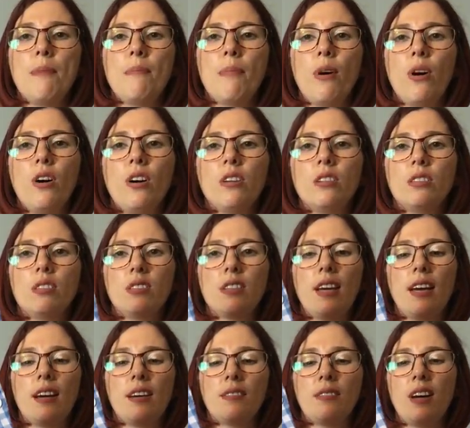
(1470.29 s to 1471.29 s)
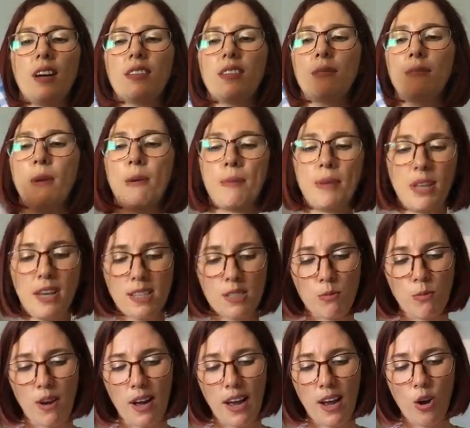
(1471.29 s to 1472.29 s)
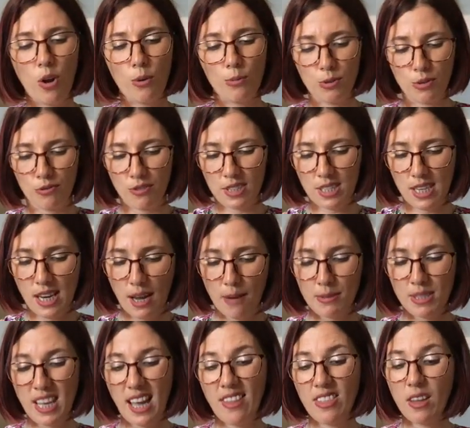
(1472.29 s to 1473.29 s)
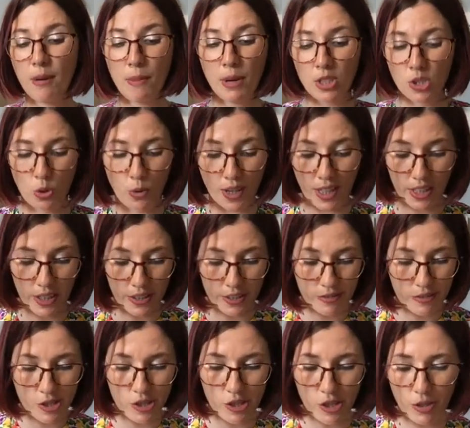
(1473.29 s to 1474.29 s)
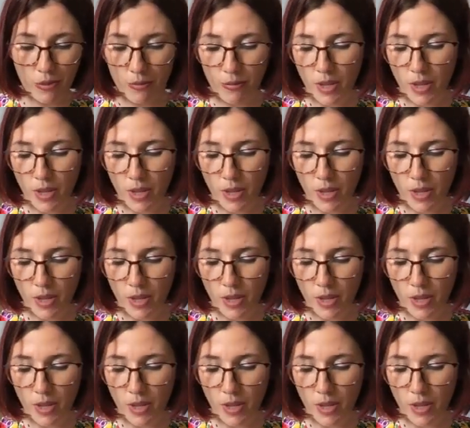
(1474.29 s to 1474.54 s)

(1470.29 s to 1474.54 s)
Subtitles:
but yeah, I think maybe that's why I opt for snaps, and they're much quicker to do.